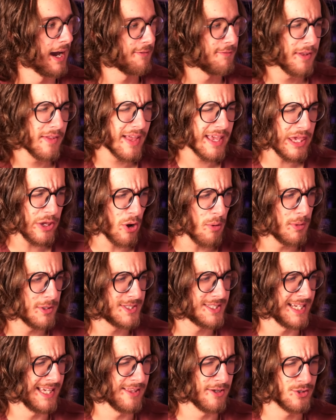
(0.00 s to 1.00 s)
I feel like you
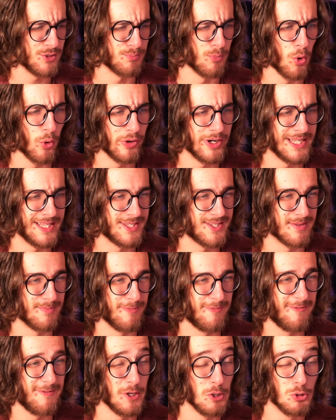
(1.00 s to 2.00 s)
almost see those more in some
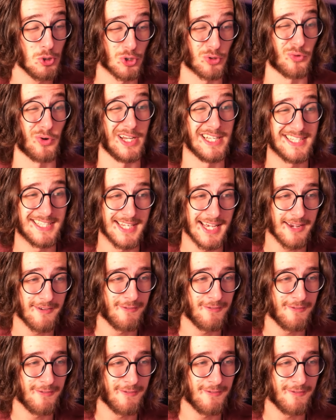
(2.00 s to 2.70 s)
futuristic